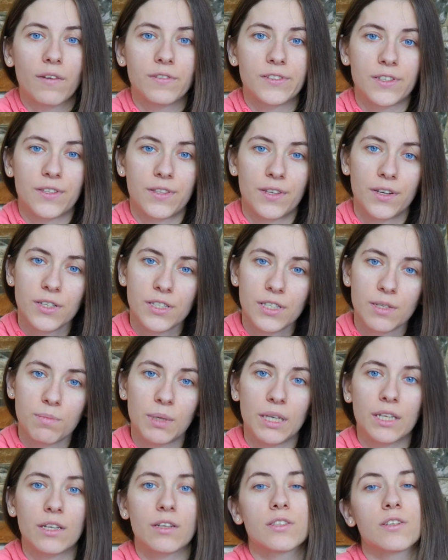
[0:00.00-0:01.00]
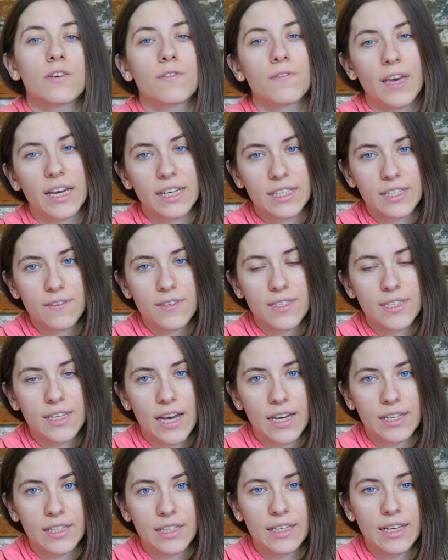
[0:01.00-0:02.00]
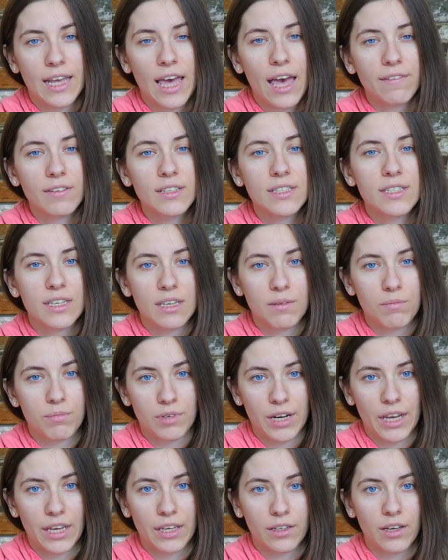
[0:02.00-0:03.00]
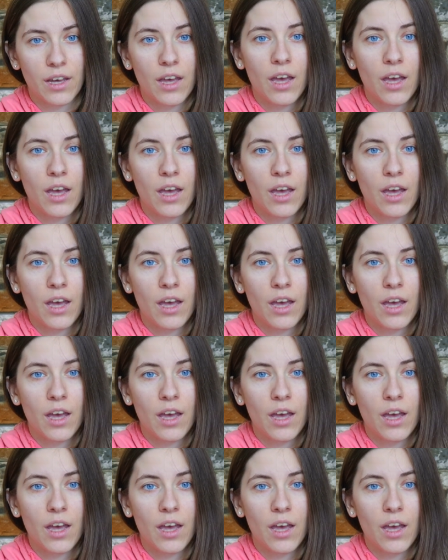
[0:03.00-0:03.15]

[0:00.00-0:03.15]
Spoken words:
after 30 minutes of active studying, have a tea break,